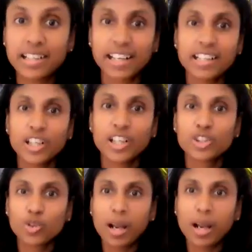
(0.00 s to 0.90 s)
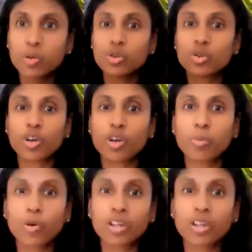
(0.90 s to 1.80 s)
right? So I'm going to talk
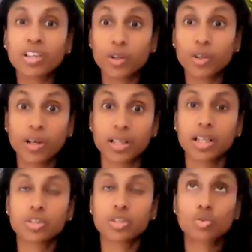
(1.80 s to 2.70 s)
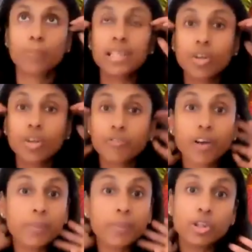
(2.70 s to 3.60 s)
about our Hanuman. So how
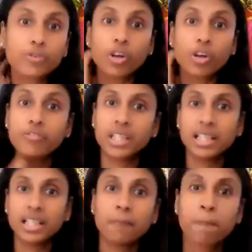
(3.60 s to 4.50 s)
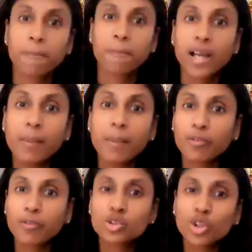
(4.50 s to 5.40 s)
many of you all feel, I mean,
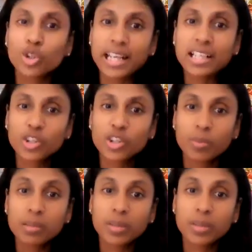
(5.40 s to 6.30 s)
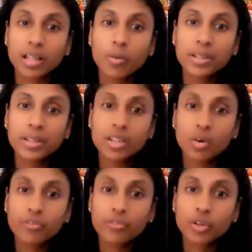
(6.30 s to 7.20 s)
of course, you all like Hanuman, but how many
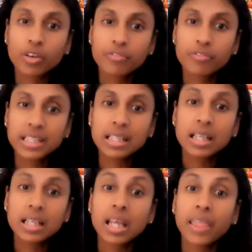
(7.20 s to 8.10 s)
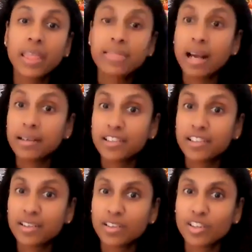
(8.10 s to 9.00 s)
of you all feel that
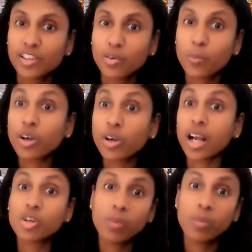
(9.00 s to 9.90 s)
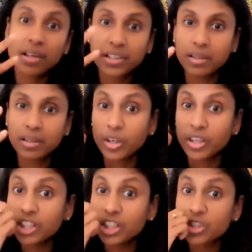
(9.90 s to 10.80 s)
what Hanuman did
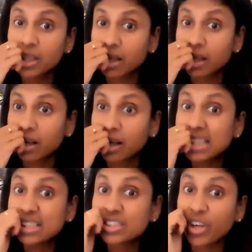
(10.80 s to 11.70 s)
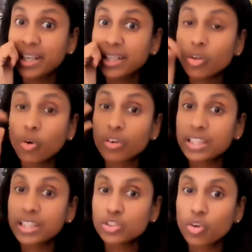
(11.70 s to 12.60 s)
burning Sri Lanka is right or
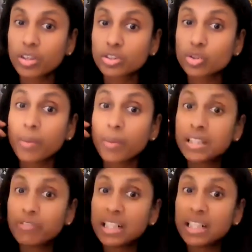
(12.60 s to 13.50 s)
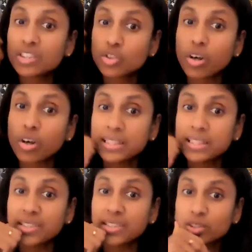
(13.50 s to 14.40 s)
it's wrong? So how many feel it's wrong?
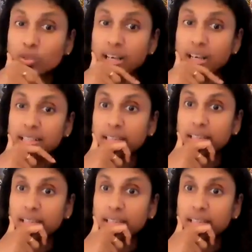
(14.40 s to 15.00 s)
Please raise your hand.